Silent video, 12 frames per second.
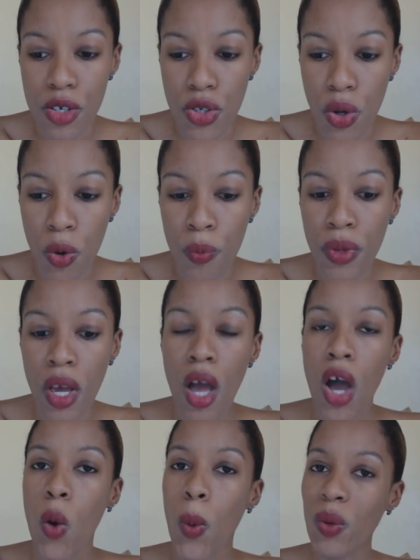So
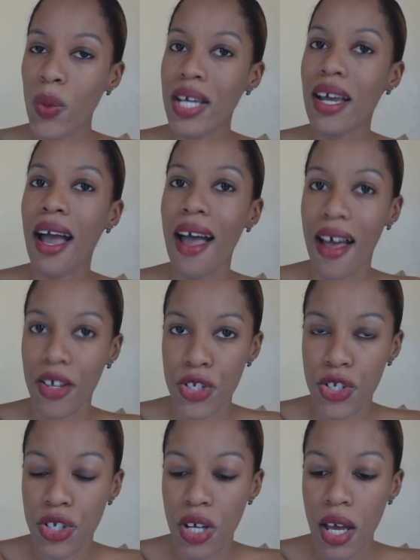when we
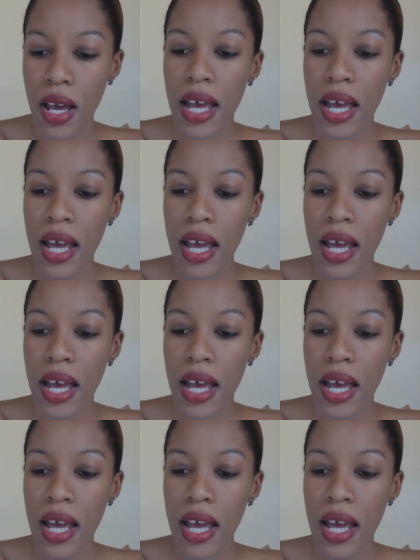cast